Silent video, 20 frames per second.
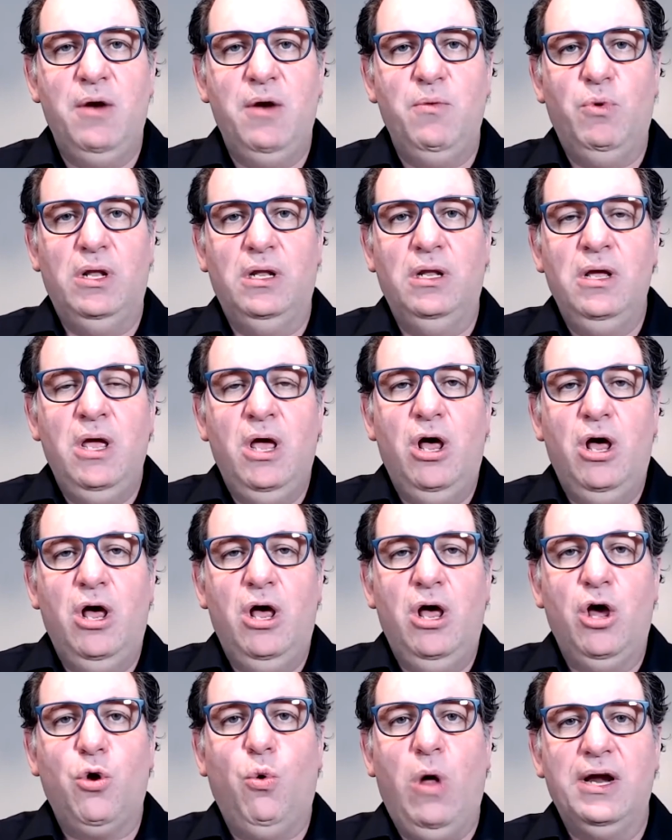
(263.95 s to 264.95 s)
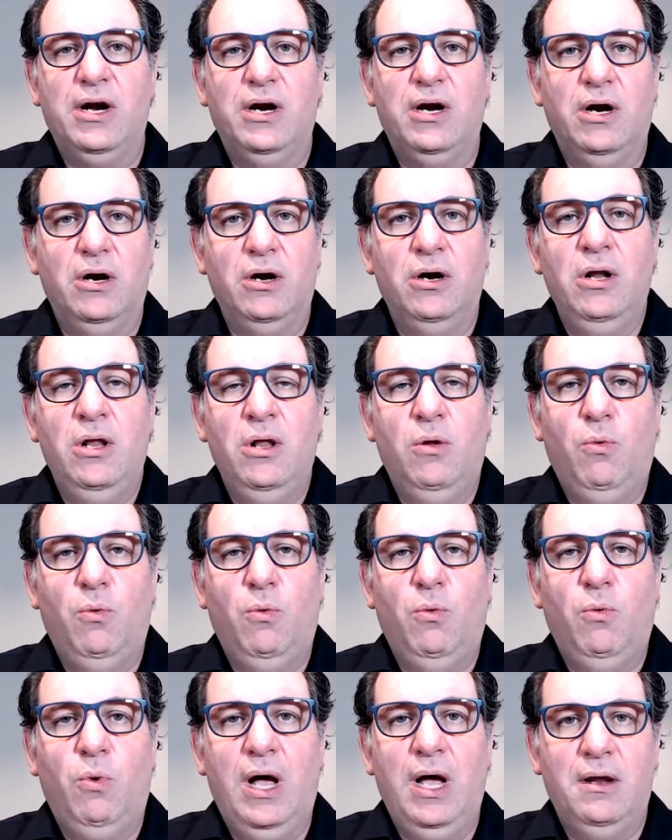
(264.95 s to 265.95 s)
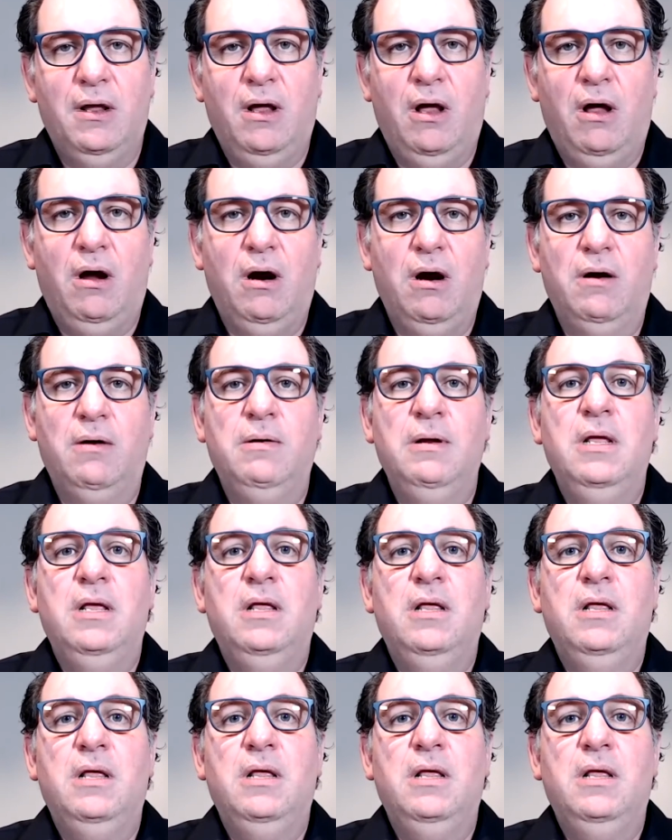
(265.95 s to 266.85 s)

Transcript: and we'll acquire what are